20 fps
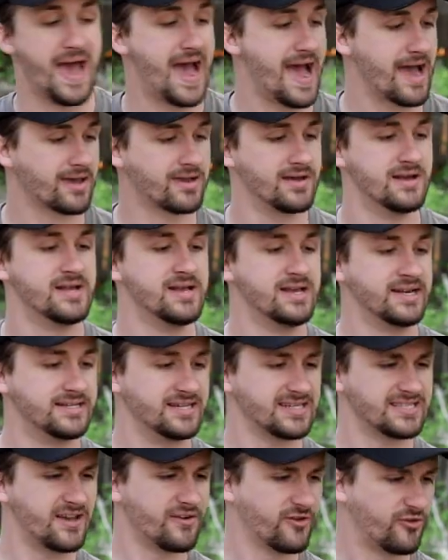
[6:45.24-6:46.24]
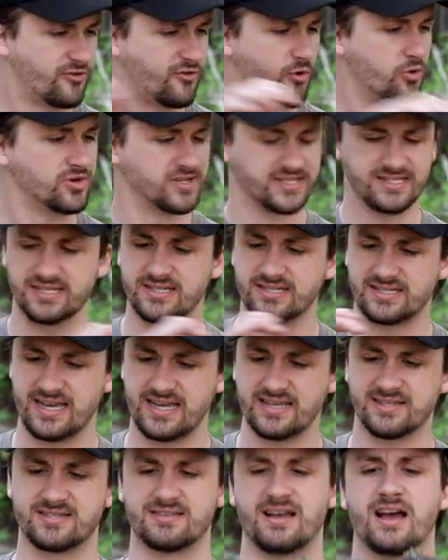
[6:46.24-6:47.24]
back. Does have
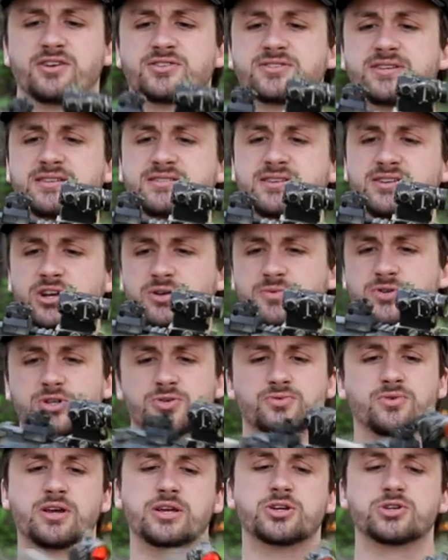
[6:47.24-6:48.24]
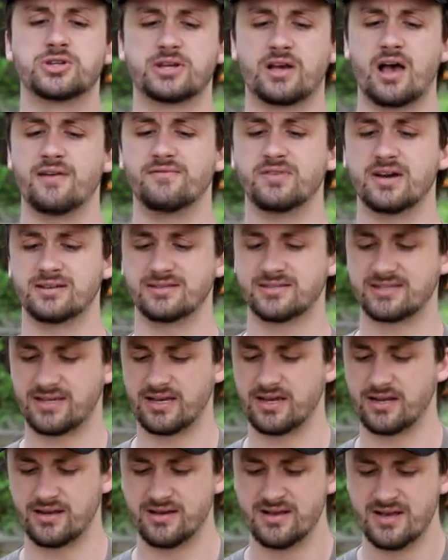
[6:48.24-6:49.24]
416 style sights on here, which is really interesting. I've not
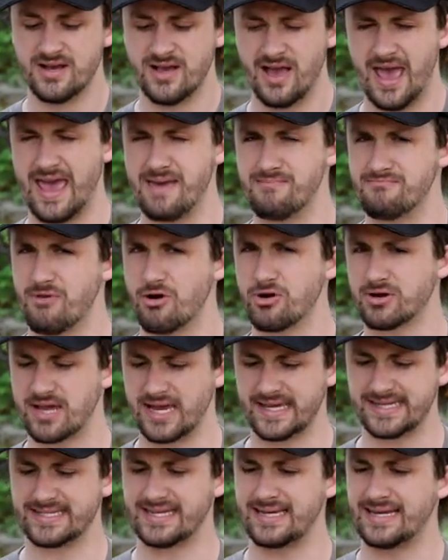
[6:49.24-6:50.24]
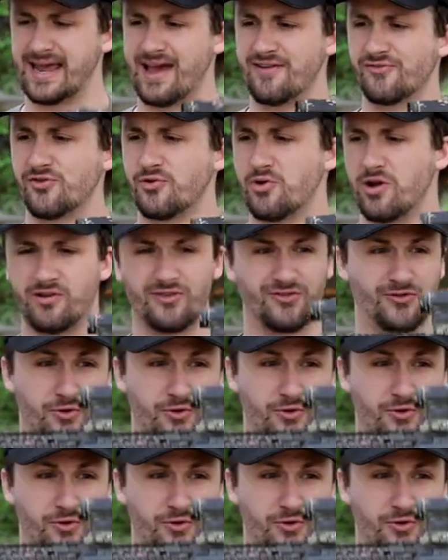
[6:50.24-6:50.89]
seen a Mark 18 ever run